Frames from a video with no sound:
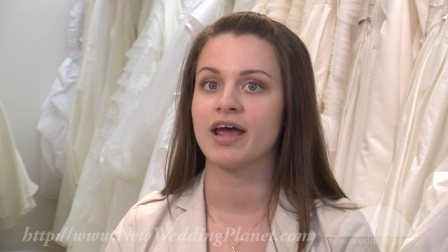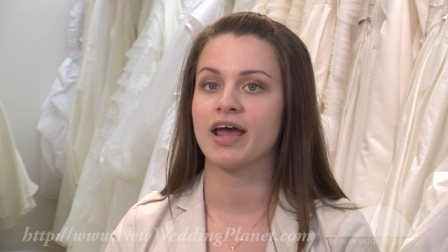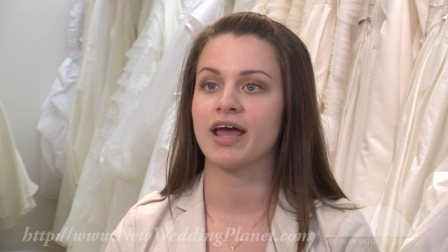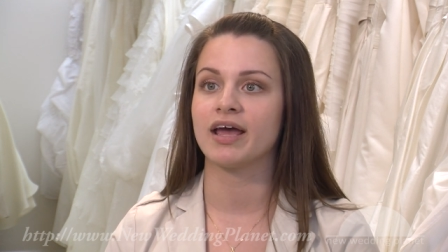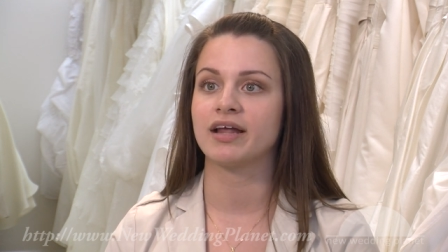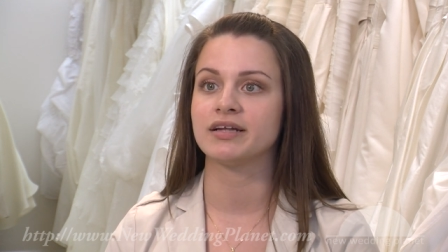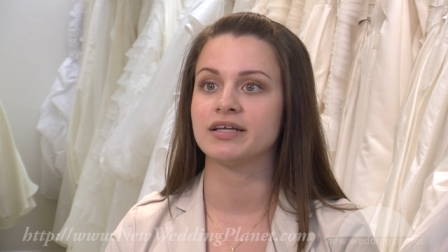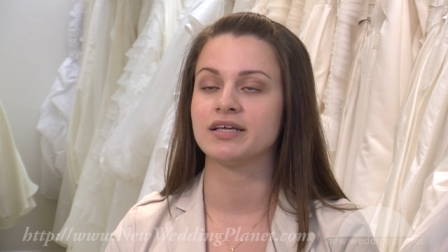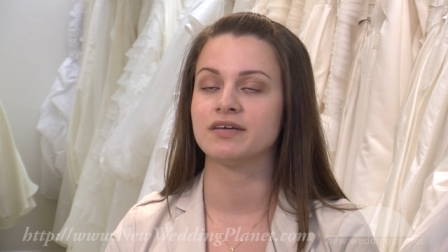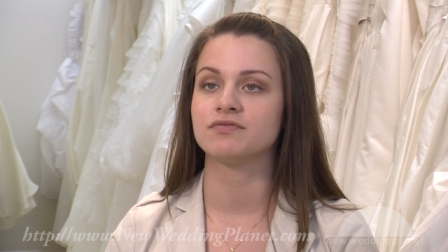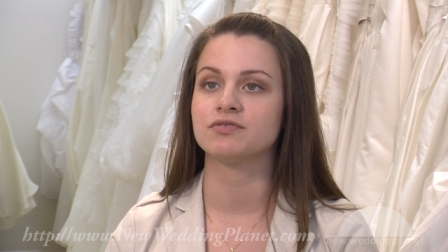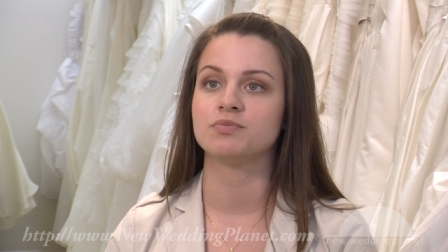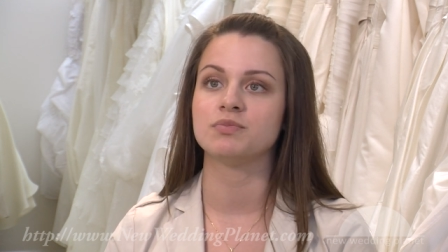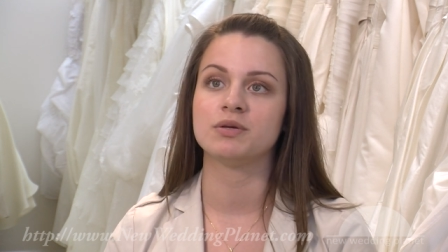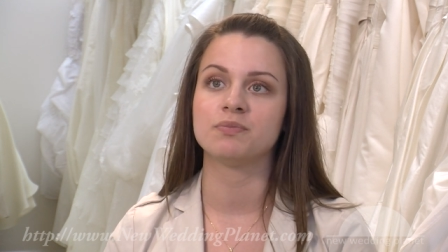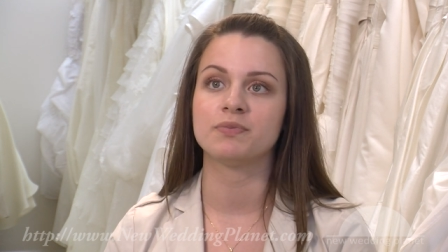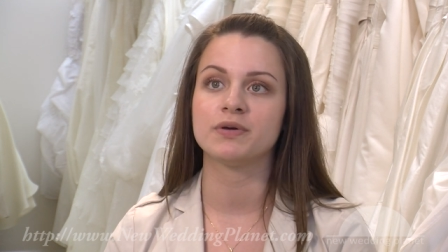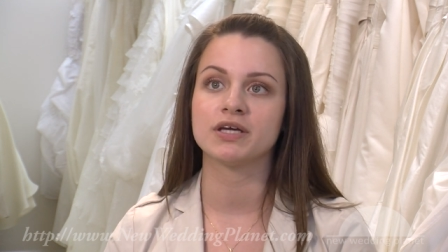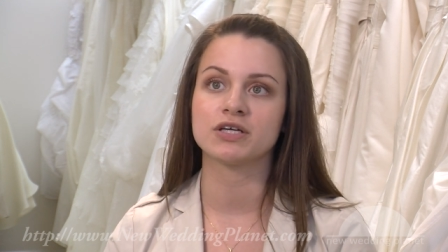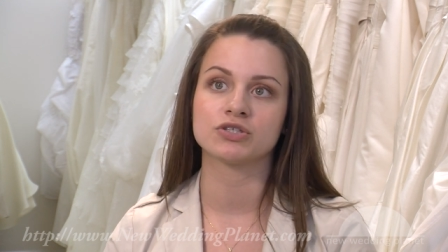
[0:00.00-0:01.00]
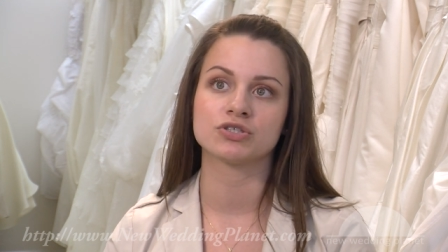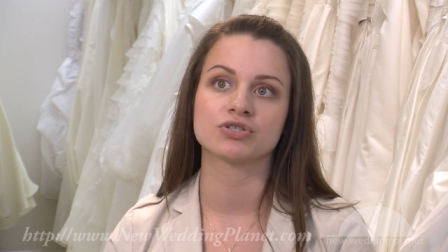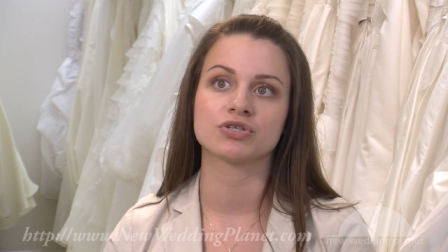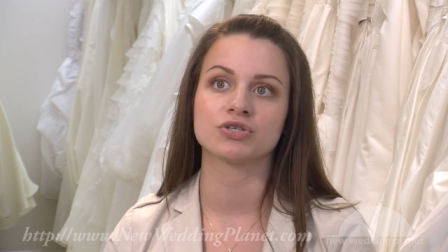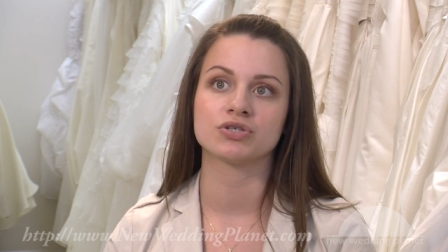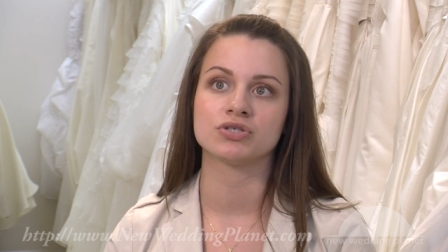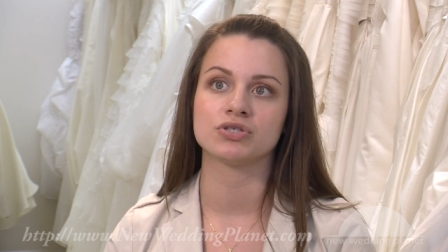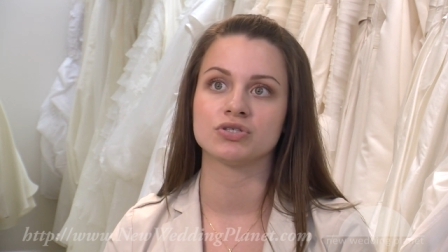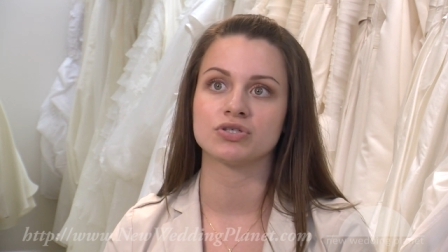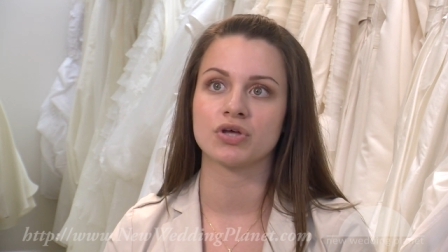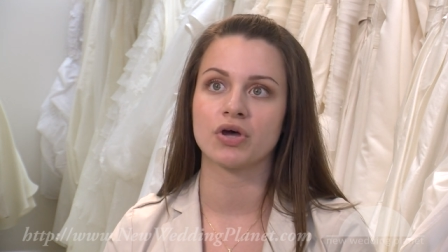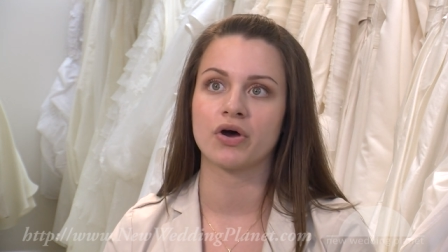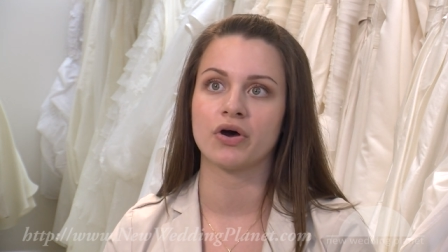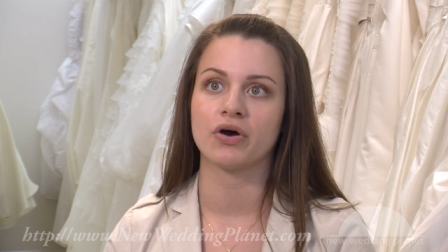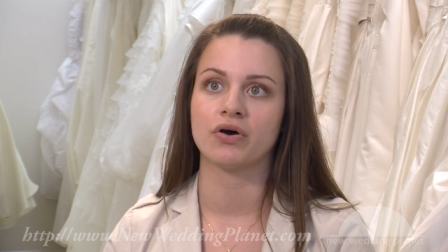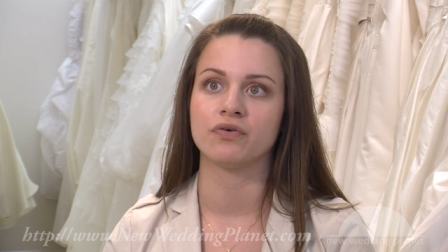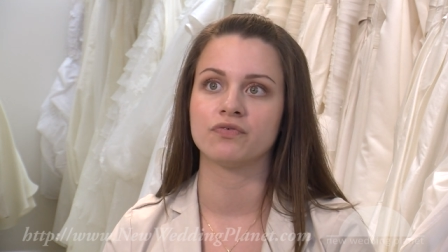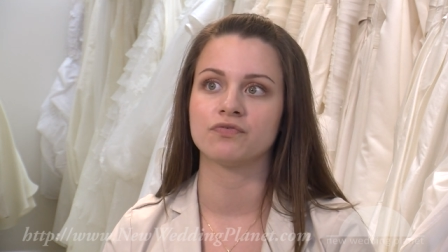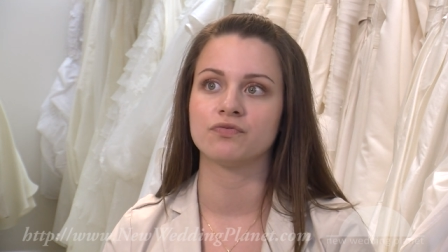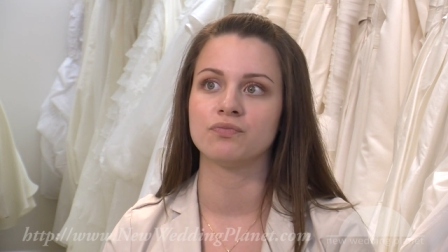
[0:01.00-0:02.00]
and gives me pictures
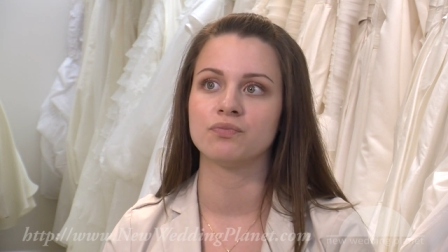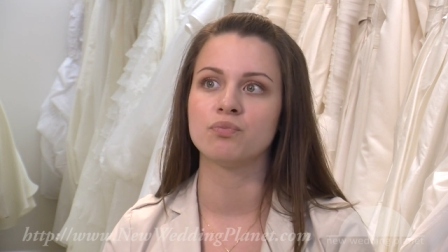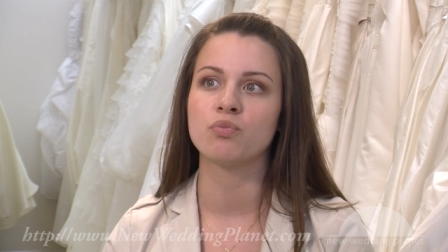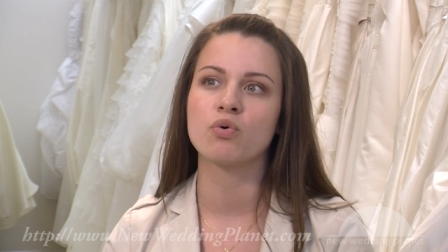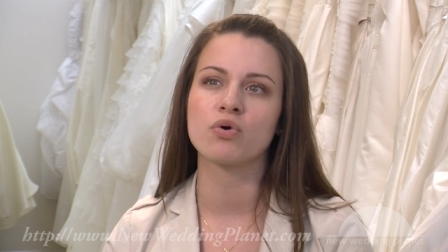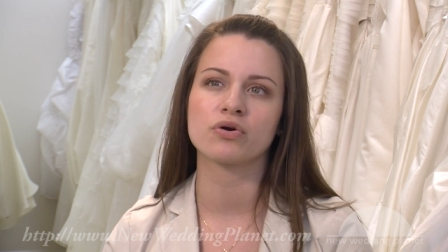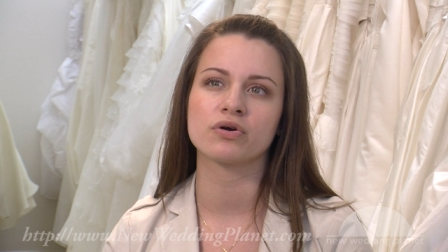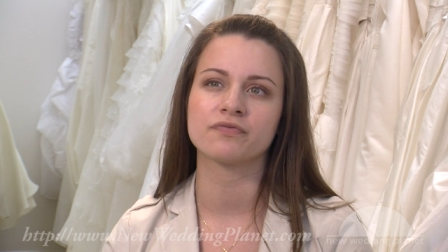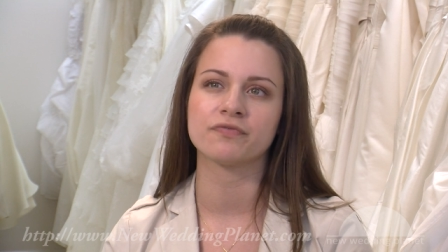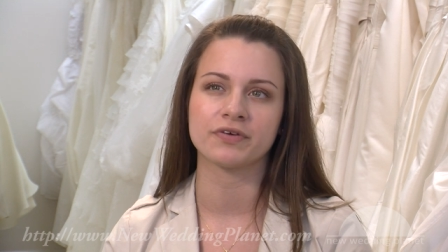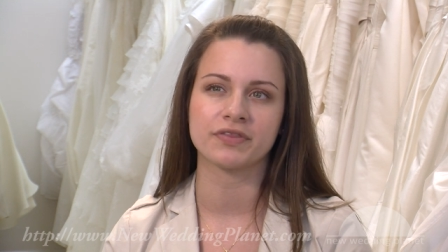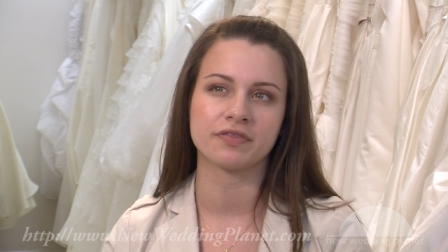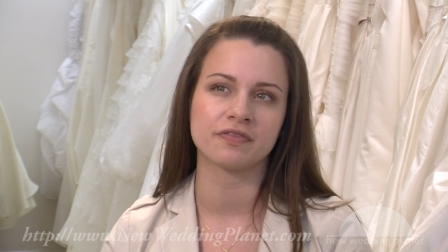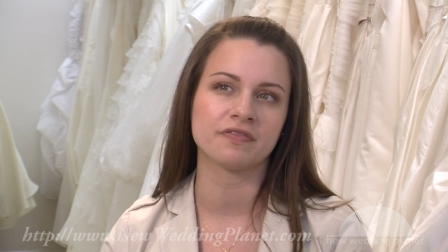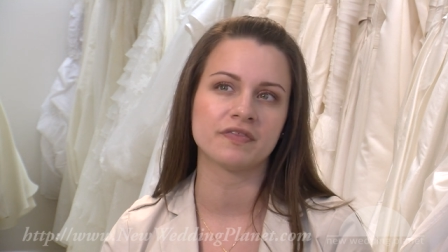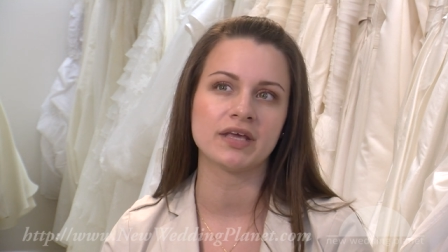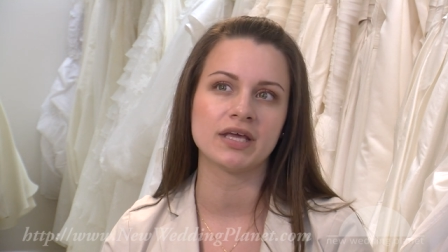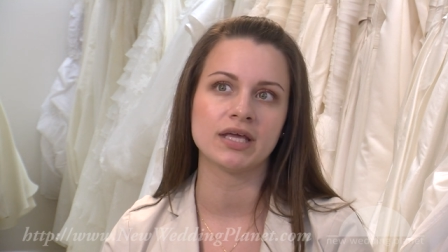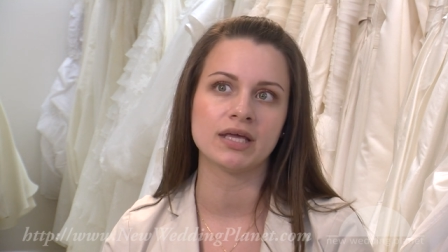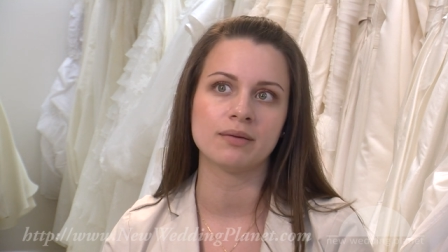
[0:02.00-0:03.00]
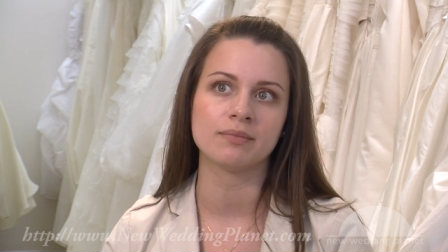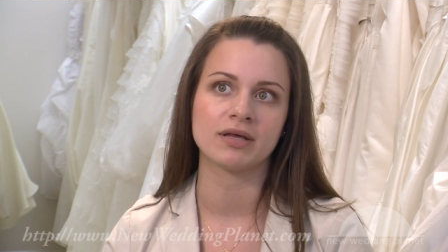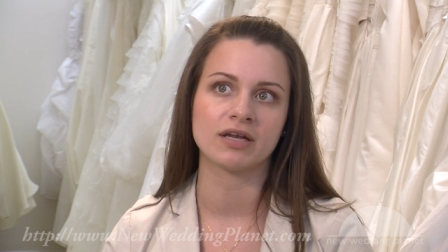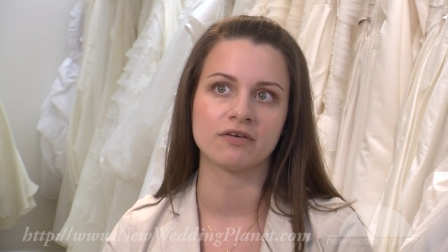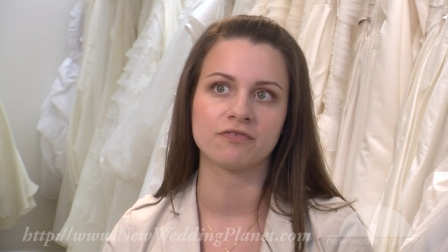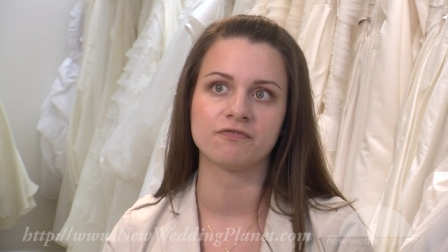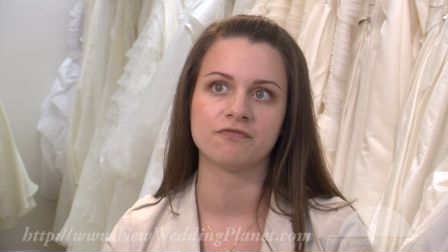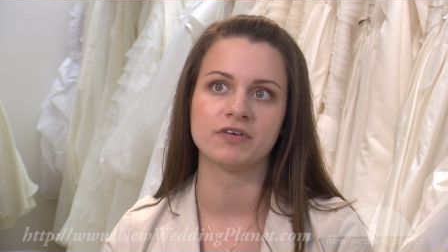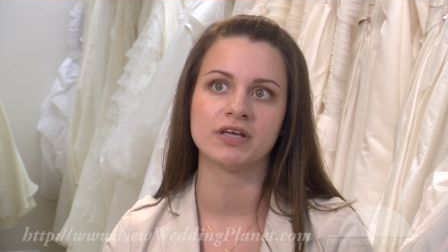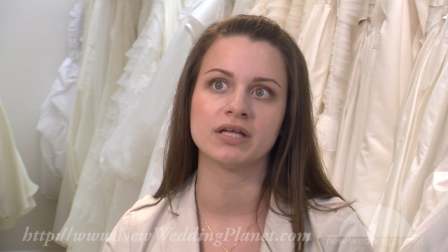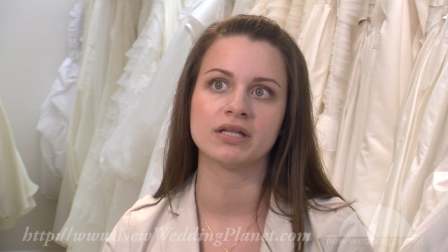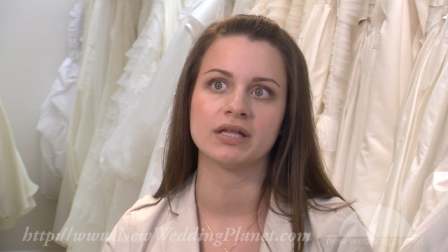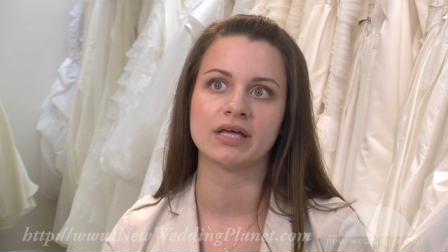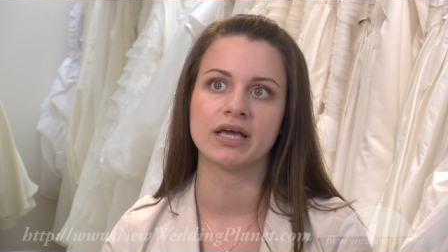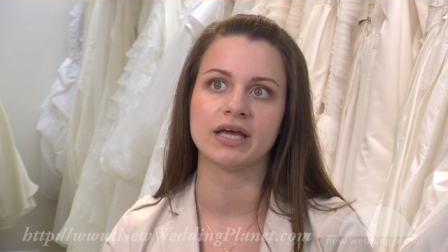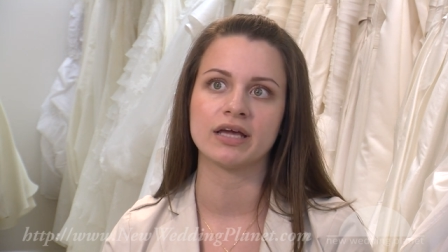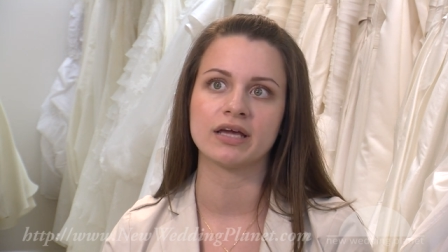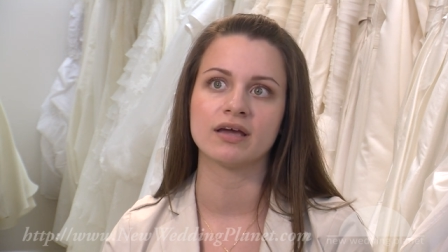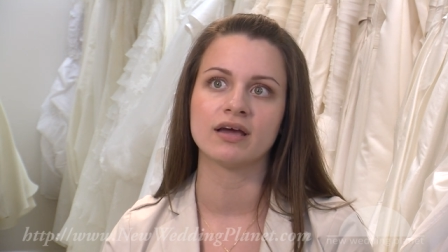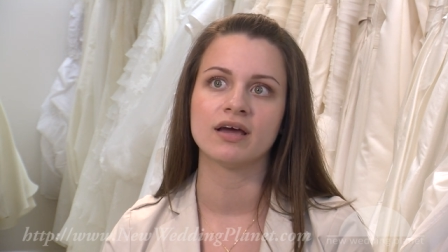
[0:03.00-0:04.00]
of more of a theme and a
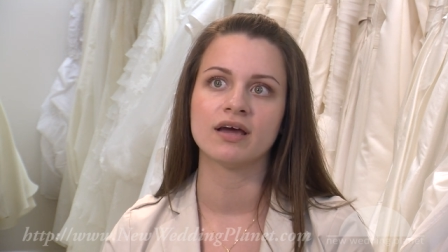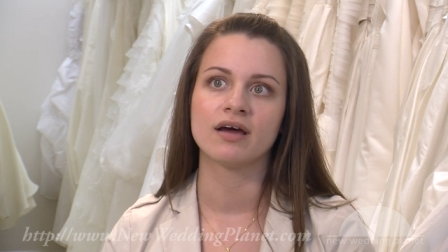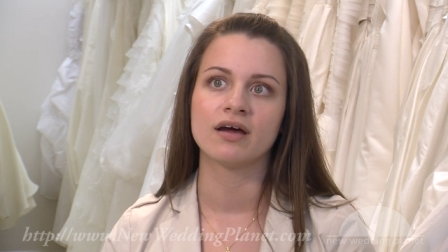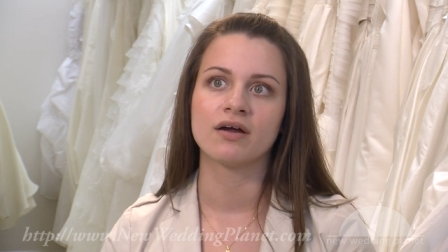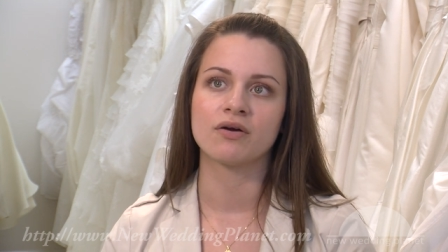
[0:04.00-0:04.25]
feeling